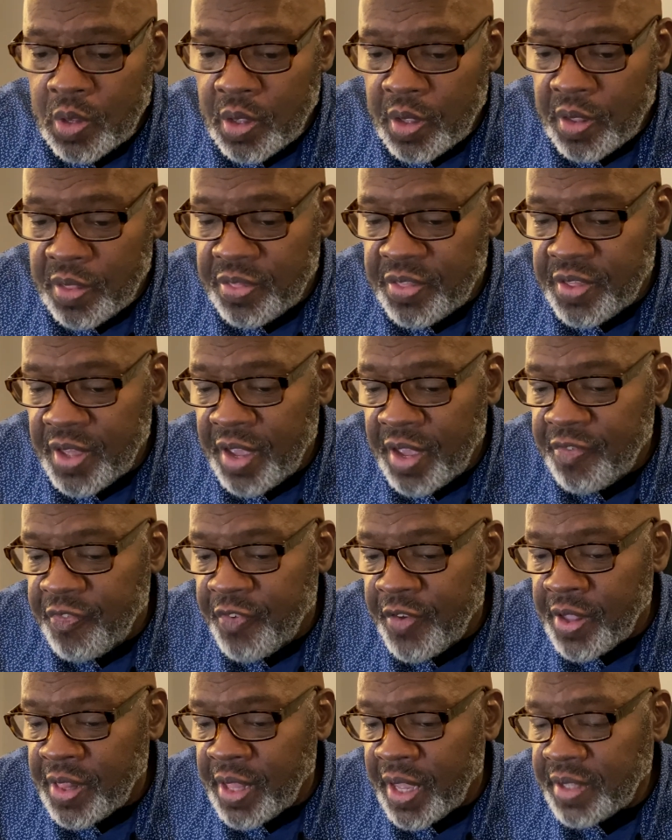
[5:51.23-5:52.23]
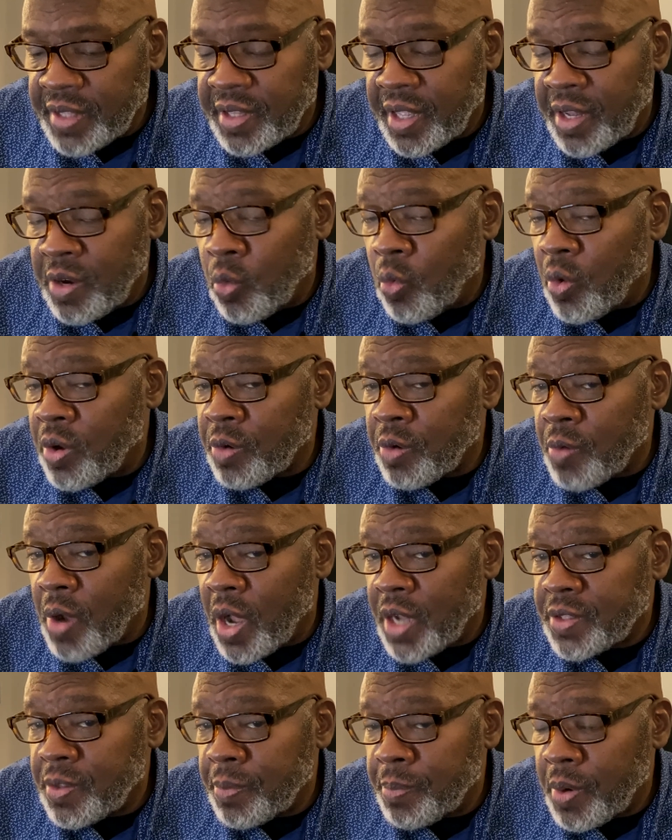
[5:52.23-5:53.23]
they feel like they don't want to
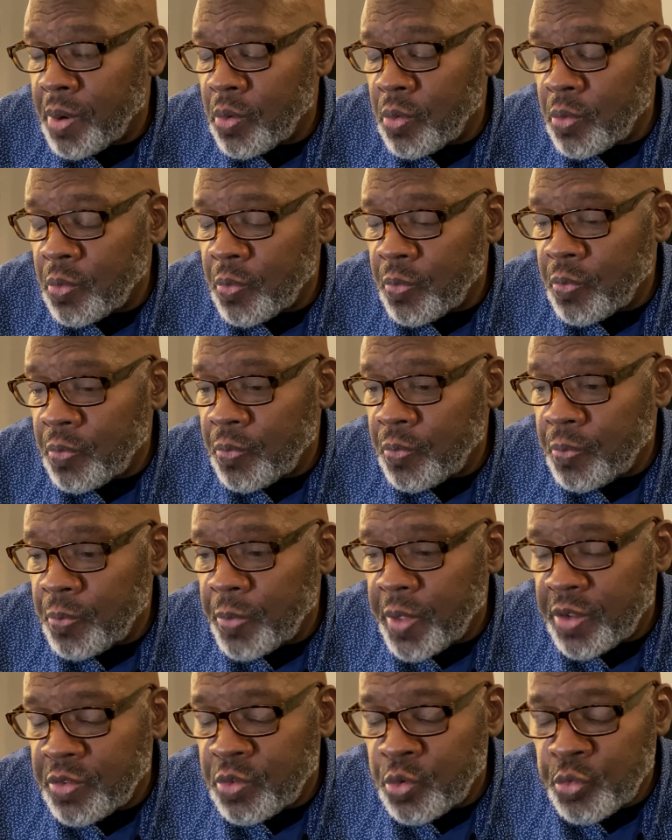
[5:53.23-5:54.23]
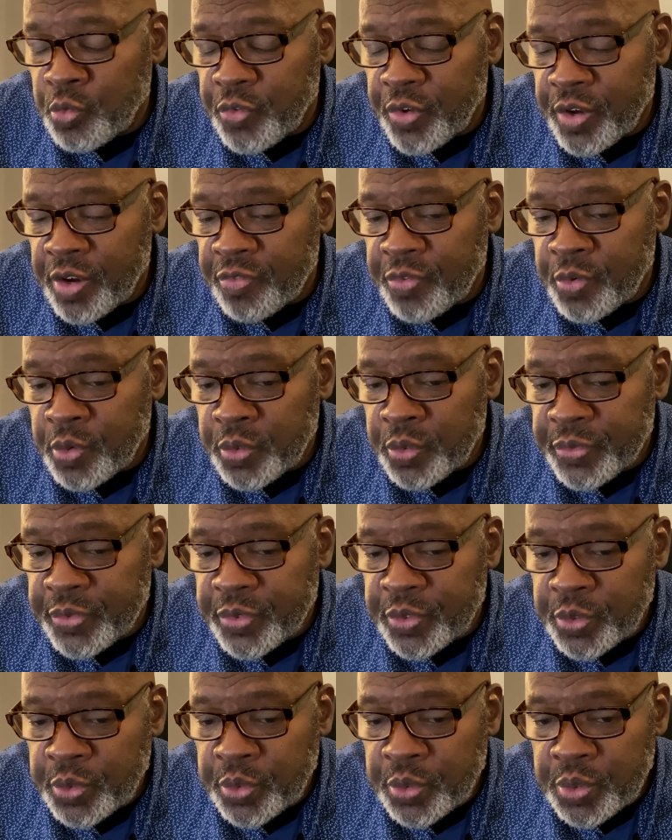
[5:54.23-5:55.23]
rock the boat. They're too fearful
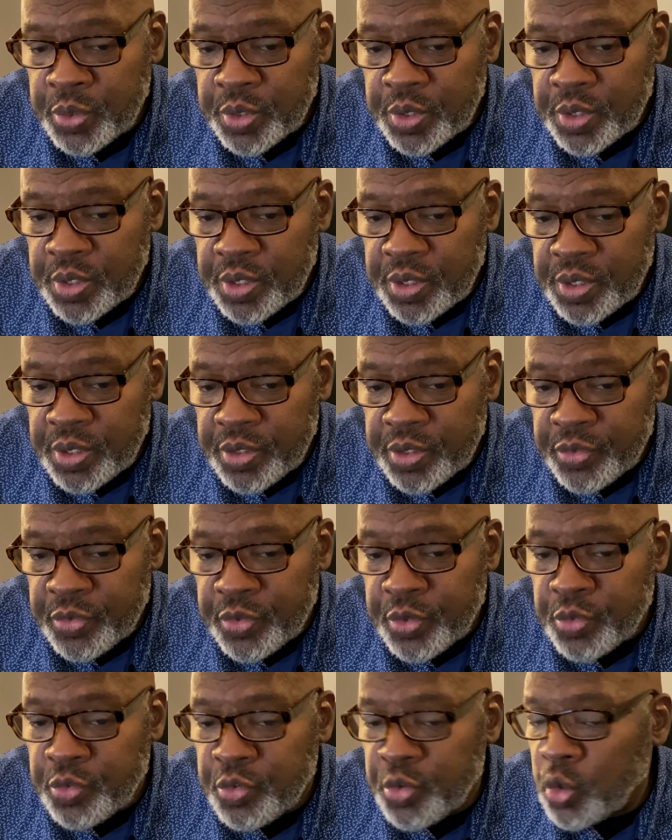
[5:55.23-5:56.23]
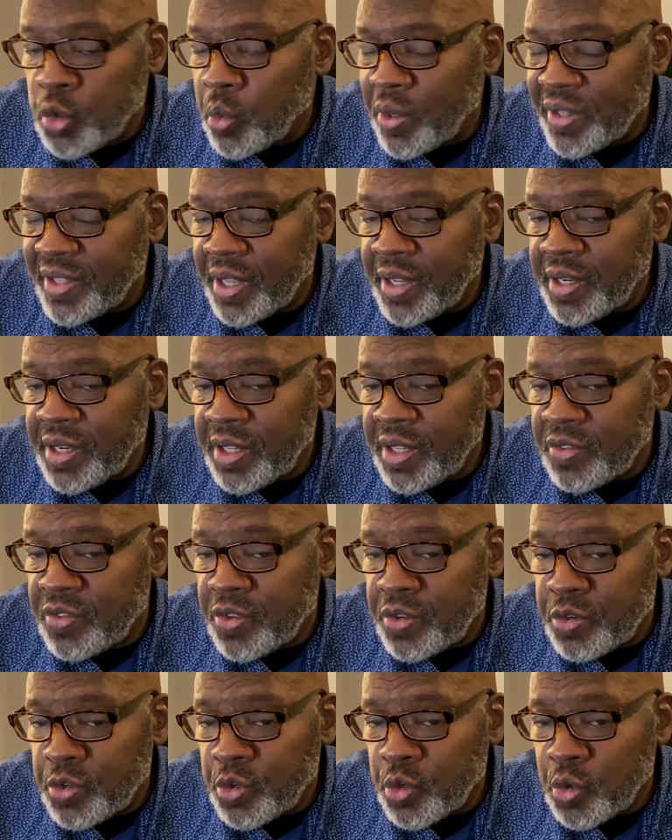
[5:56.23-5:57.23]
to to do what they need to
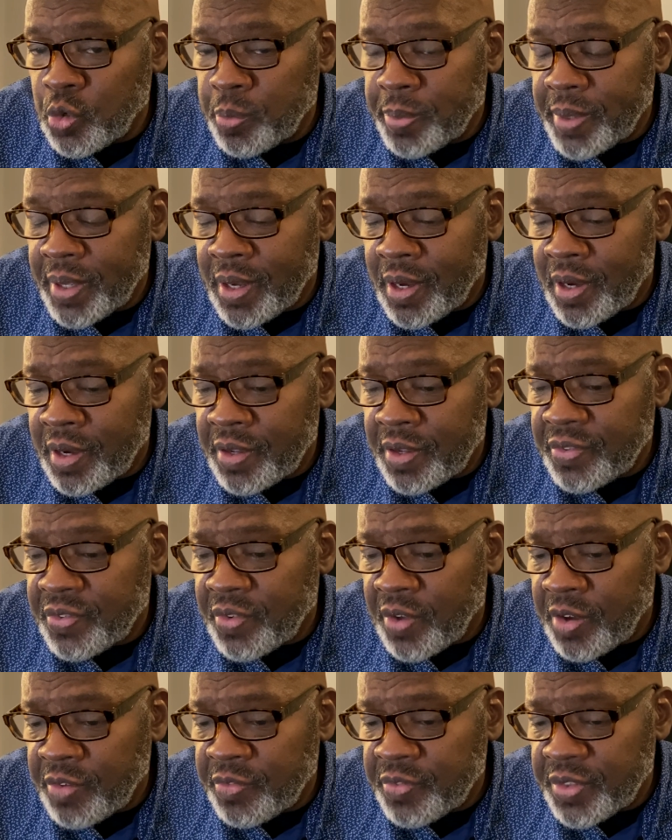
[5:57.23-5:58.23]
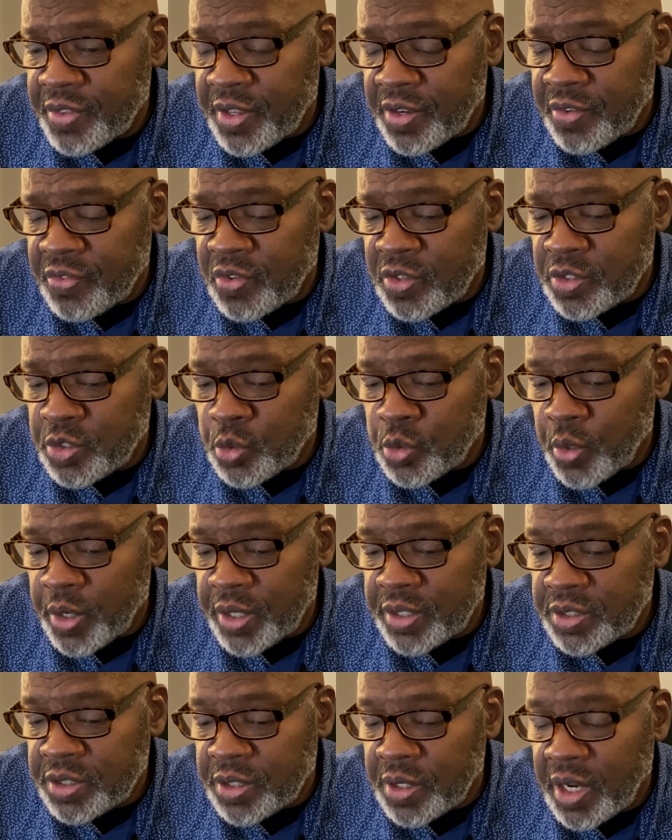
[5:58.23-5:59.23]
do because of their
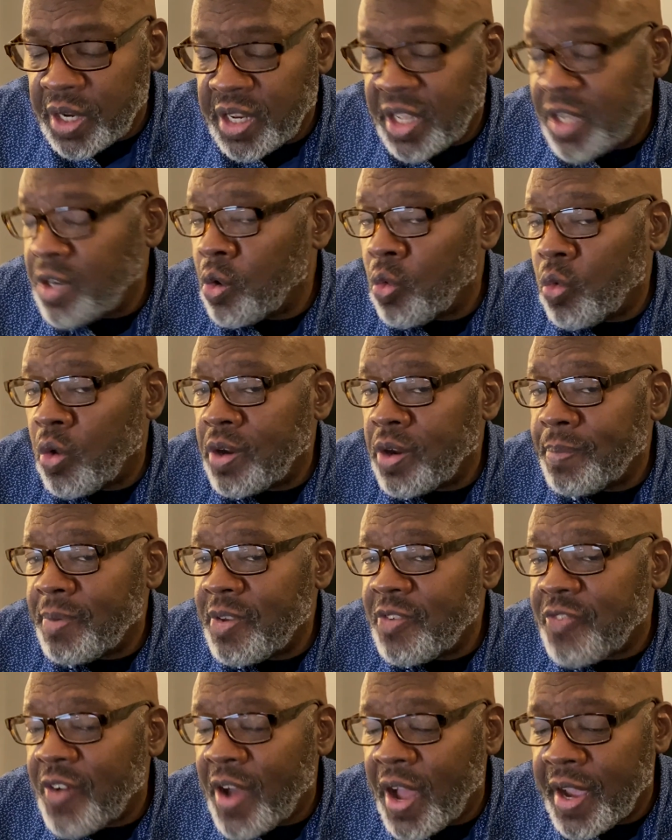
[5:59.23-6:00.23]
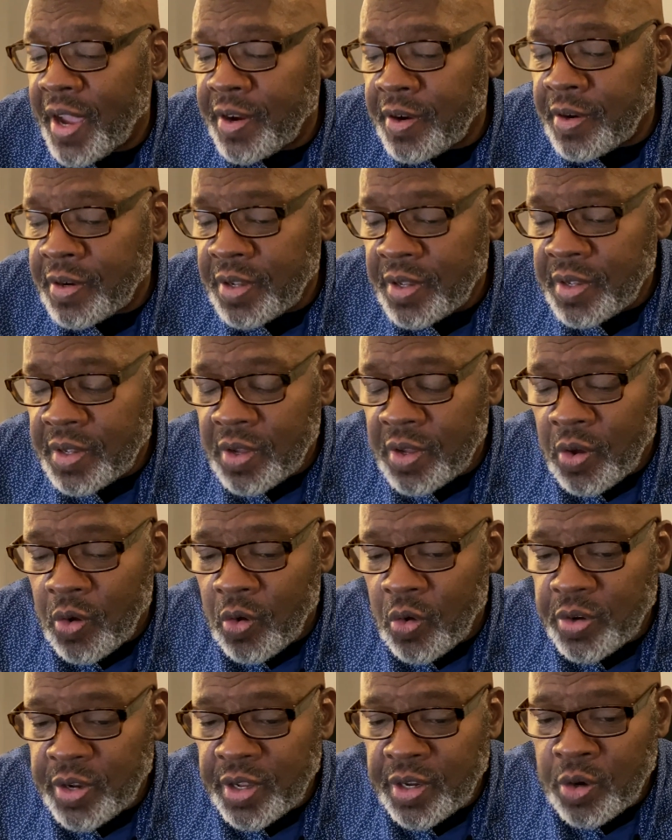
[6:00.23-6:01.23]
situation and they don't want to be fired
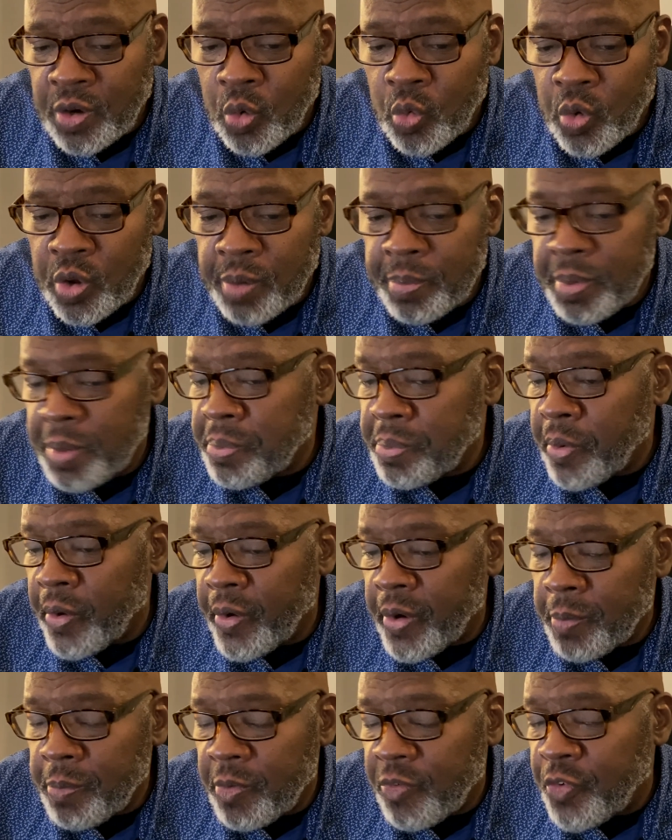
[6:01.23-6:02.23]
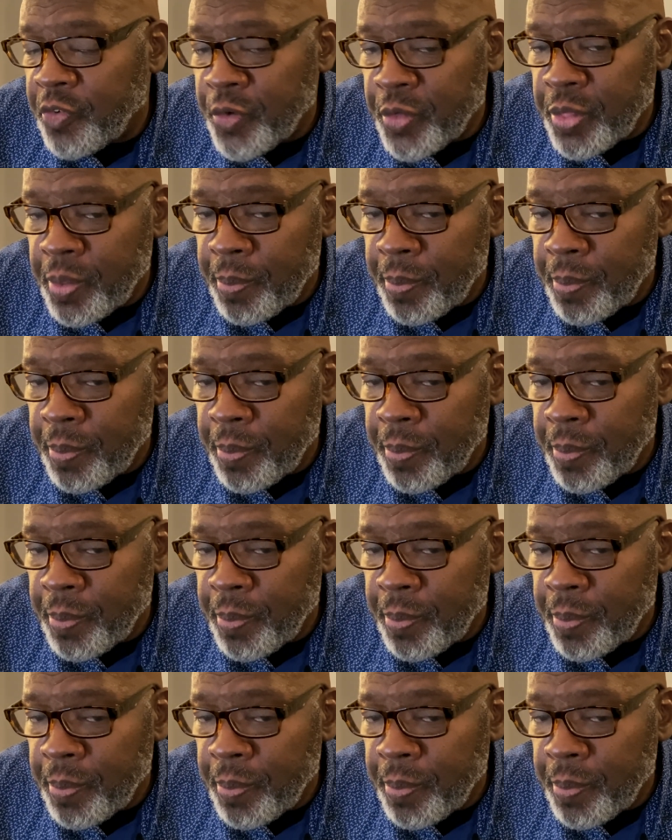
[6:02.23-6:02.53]
or they don't want to be brought up before the